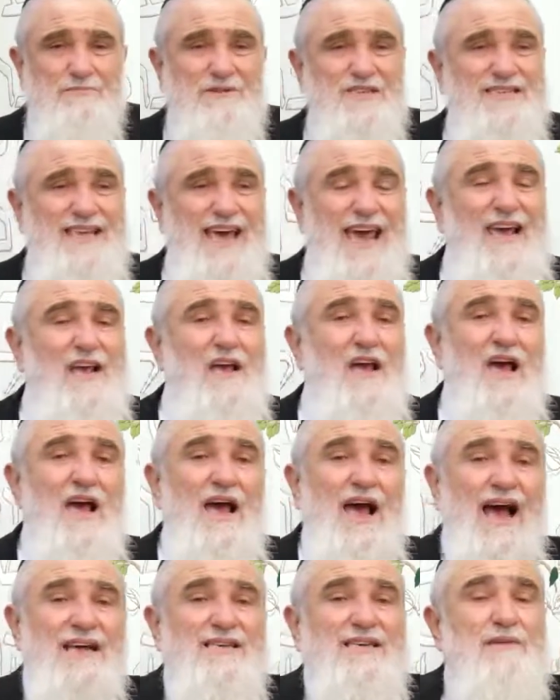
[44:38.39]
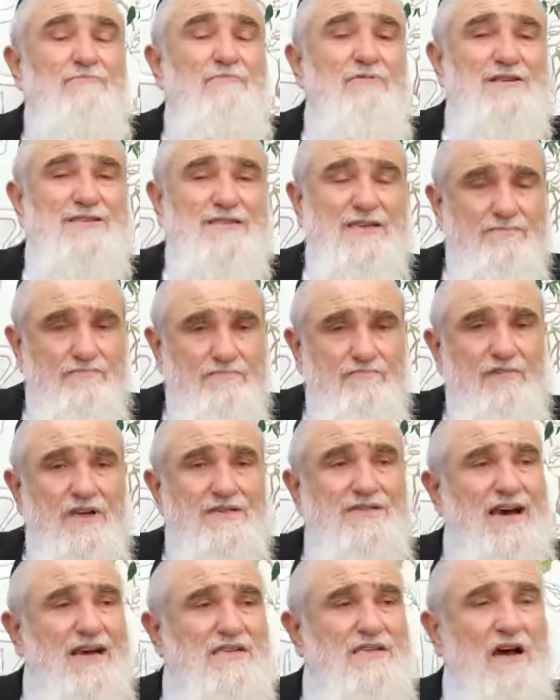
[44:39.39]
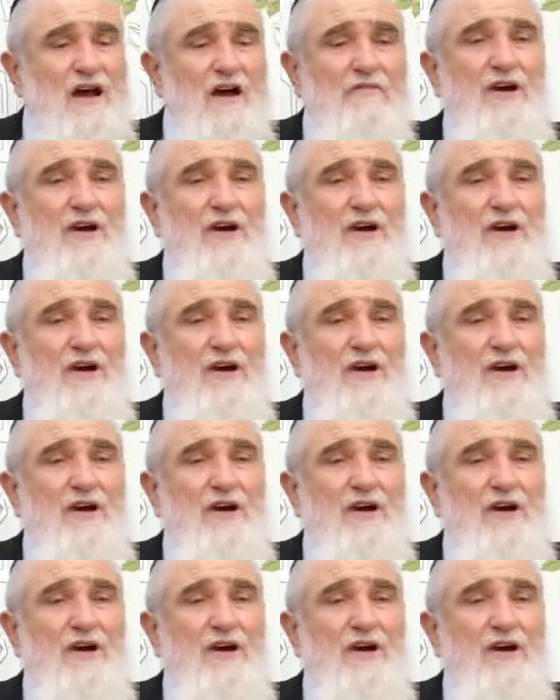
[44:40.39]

mistake as he puts it, he says,